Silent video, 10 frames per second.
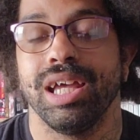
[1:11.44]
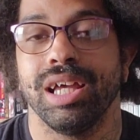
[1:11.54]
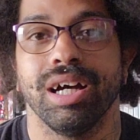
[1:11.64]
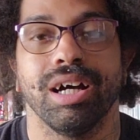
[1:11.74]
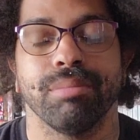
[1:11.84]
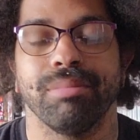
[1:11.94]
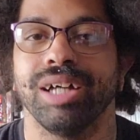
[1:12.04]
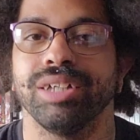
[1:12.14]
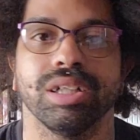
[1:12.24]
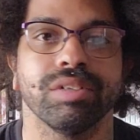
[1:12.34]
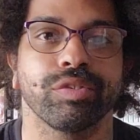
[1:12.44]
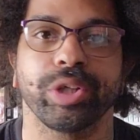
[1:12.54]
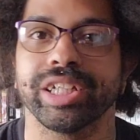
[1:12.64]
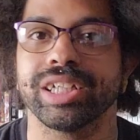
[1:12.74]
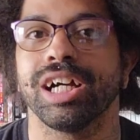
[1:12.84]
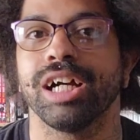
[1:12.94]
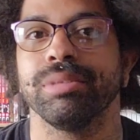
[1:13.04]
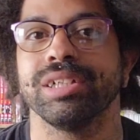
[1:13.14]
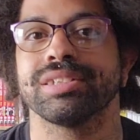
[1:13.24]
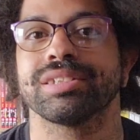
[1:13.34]
I love reading
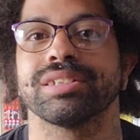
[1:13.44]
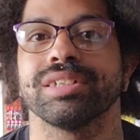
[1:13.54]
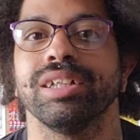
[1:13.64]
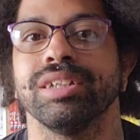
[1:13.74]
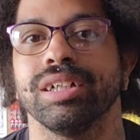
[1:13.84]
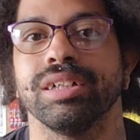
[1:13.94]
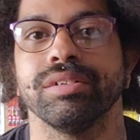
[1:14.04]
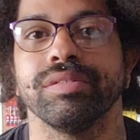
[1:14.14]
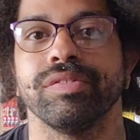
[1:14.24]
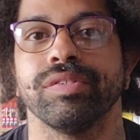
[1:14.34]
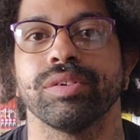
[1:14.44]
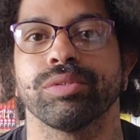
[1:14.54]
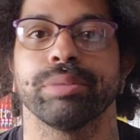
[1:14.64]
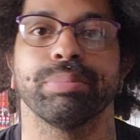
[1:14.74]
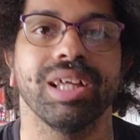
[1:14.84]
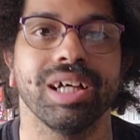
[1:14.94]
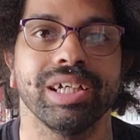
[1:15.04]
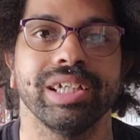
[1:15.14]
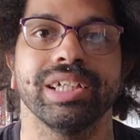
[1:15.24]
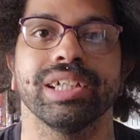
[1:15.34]
comments, I love
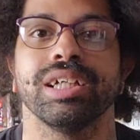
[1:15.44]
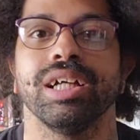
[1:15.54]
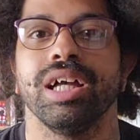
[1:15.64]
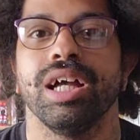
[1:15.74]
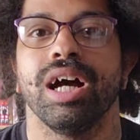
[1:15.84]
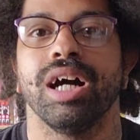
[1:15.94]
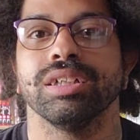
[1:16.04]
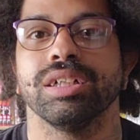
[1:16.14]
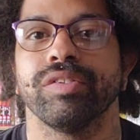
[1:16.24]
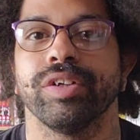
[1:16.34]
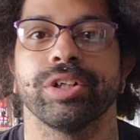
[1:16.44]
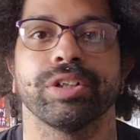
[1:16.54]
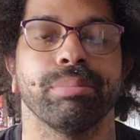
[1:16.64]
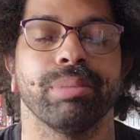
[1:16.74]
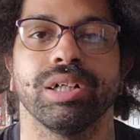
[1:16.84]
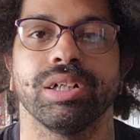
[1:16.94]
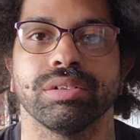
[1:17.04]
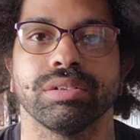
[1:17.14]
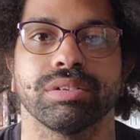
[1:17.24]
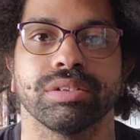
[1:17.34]
replying, I love hearing about,
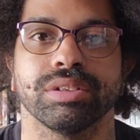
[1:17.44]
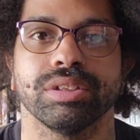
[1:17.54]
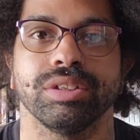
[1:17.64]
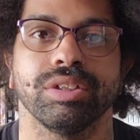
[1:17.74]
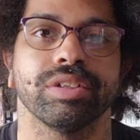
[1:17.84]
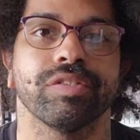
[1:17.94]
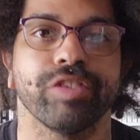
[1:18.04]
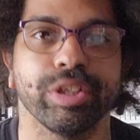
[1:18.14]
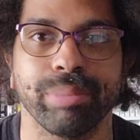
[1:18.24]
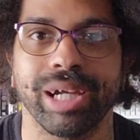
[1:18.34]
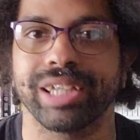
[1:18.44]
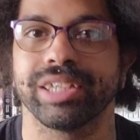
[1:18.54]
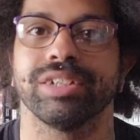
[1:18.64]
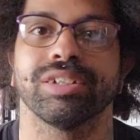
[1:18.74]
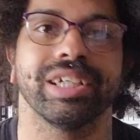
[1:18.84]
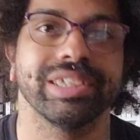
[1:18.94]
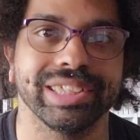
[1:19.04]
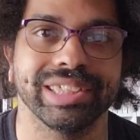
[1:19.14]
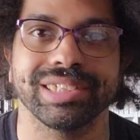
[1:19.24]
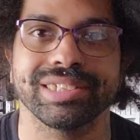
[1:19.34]
your feedback and your
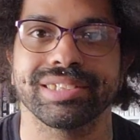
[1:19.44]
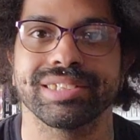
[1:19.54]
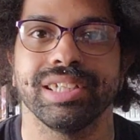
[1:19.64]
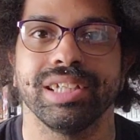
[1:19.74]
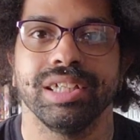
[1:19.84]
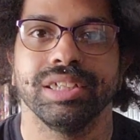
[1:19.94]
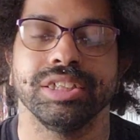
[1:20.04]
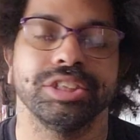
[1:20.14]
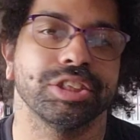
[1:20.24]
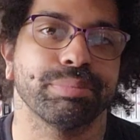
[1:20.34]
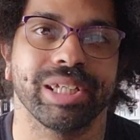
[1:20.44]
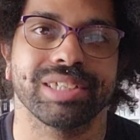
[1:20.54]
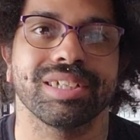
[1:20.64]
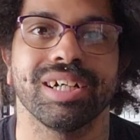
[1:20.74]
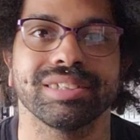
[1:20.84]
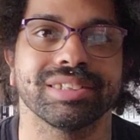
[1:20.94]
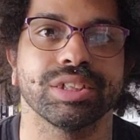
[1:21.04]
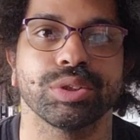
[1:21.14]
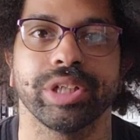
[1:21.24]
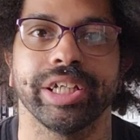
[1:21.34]
ideas. It just makes content
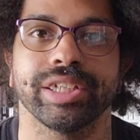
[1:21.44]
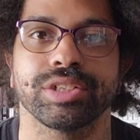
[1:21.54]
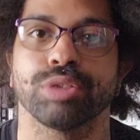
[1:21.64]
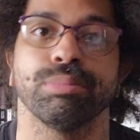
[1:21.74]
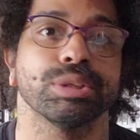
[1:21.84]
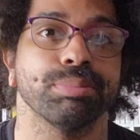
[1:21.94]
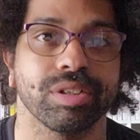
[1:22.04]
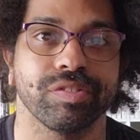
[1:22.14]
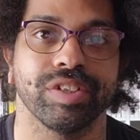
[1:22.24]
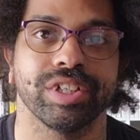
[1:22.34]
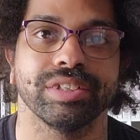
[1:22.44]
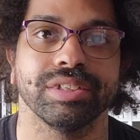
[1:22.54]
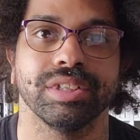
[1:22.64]
creating so much more fun.